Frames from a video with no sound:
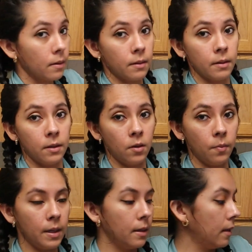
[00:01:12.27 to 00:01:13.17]
and you
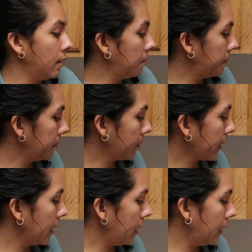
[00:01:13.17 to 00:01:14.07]
bake it,
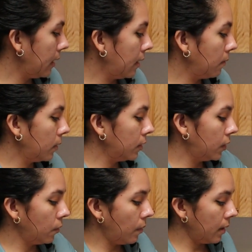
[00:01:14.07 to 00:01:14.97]
and then once
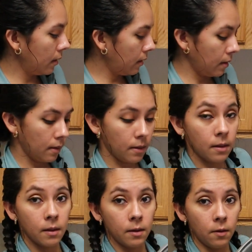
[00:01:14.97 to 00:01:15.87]
you bake it
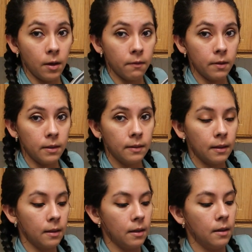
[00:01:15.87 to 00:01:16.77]
you'll have this,
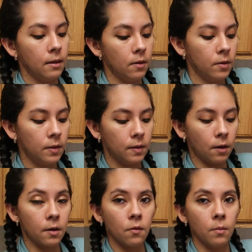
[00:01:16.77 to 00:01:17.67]
and then you just
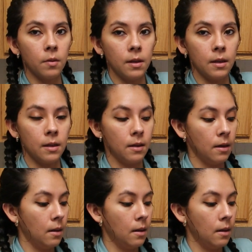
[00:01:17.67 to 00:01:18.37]
start crumbling it,